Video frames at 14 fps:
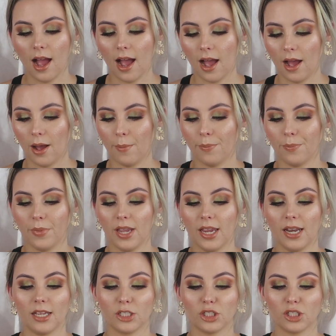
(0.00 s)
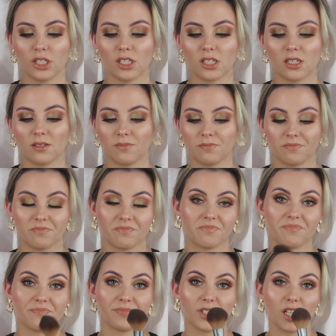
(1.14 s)
It is just
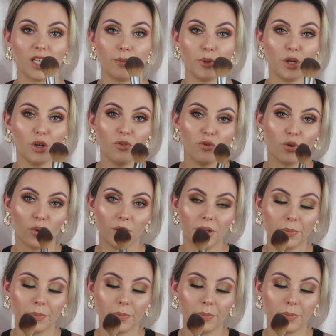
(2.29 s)
beautiful.